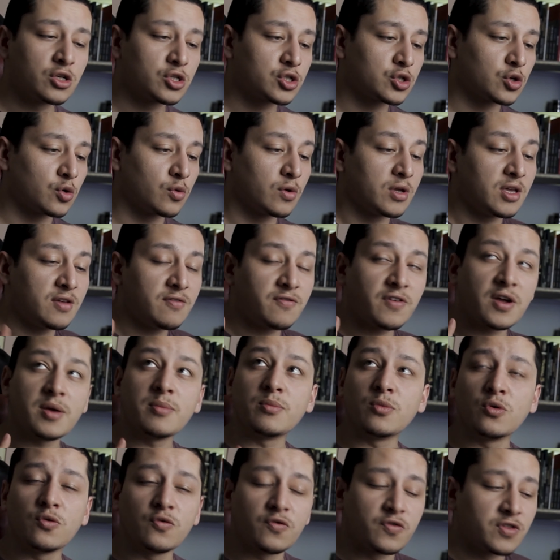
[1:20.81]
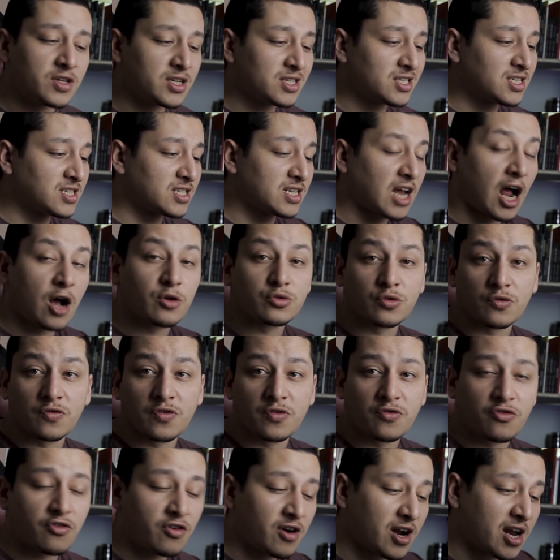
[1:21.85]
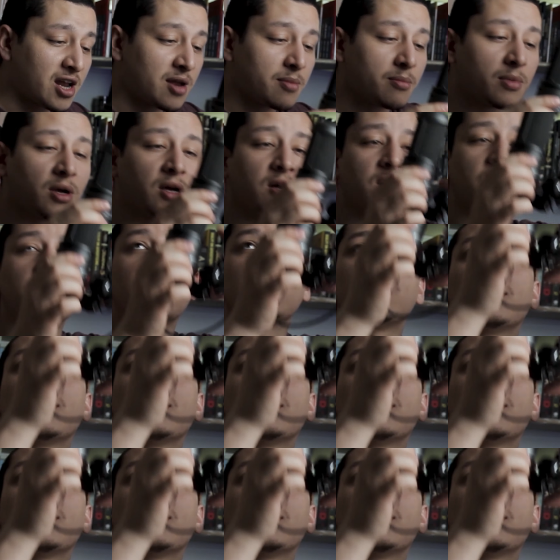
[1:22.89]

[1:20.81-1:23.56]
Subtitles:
so if I move this out of the frame,